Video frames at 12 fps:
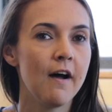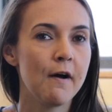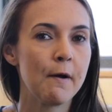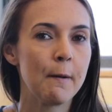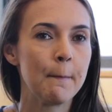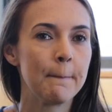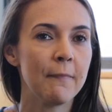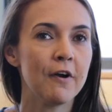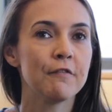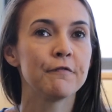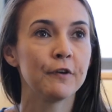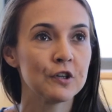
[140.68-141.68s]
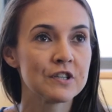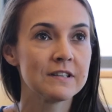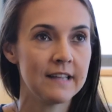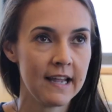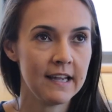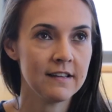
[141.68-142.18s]
Um, our
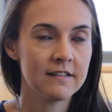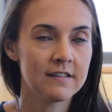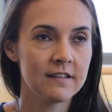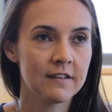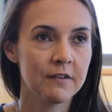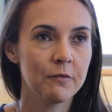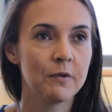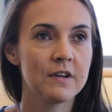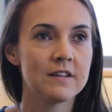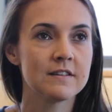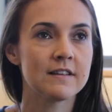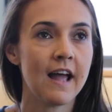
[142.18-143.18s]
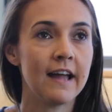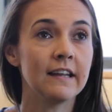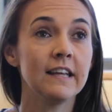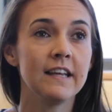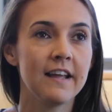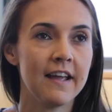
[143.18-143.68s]
first date was
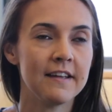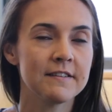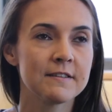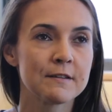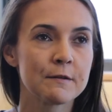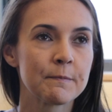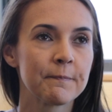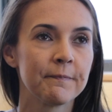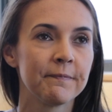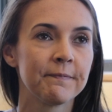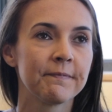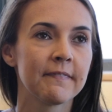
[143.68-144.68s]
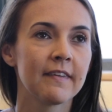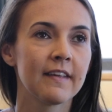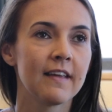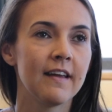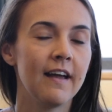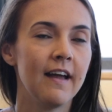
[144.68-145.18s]
at Egaze.
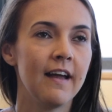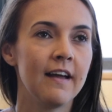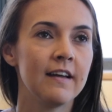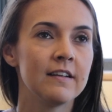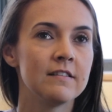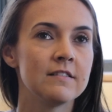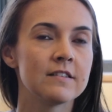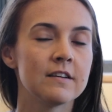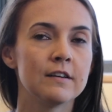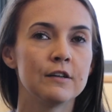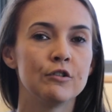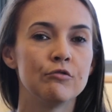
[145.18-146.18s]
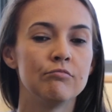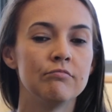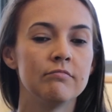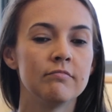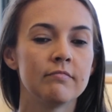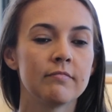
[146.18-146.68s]
And
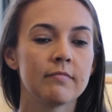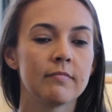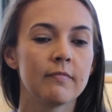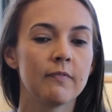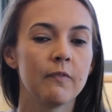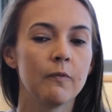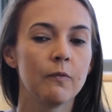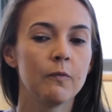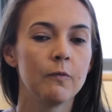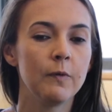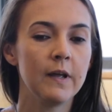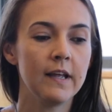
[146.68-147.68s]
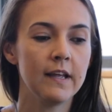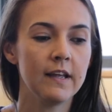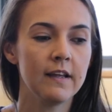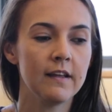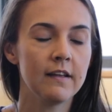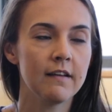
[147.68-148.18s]
um,
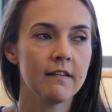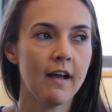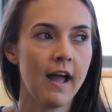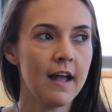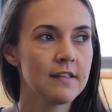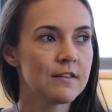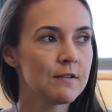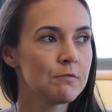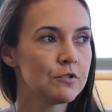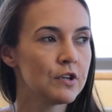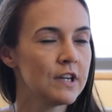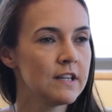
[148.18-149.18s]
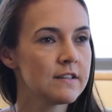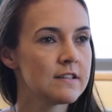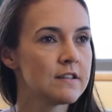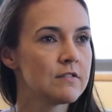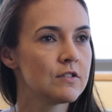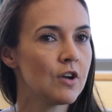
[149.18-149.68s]
we had some
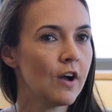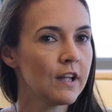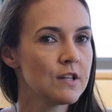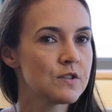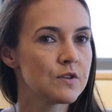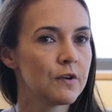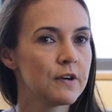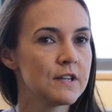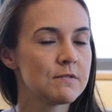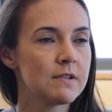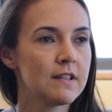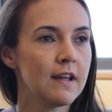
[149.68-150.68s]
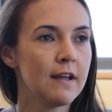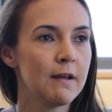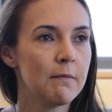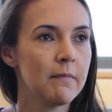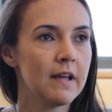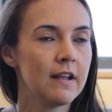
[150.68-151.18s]
drinks and talking stories with
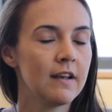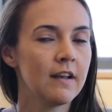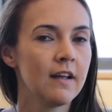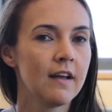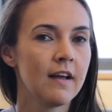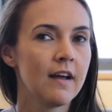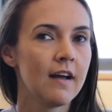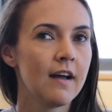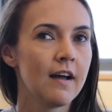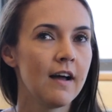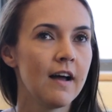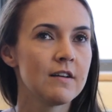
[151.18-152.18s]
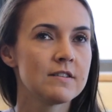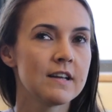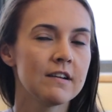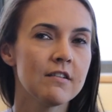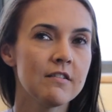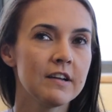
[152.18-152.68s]
him and I was
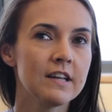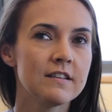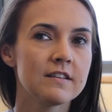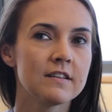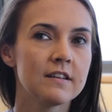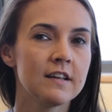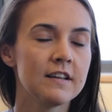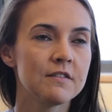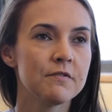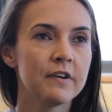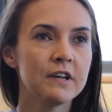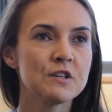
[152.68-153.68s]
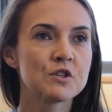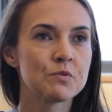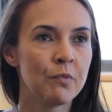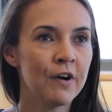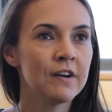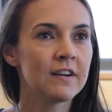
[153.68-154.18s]
like, oh, he's he's a very
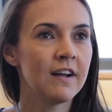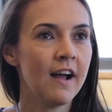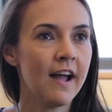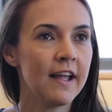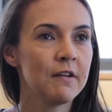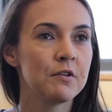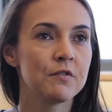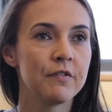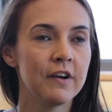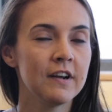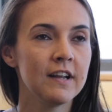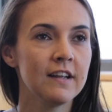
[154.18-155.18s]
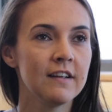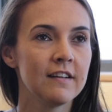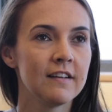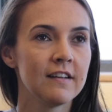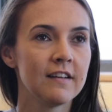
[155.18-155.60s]
smart guy. He was very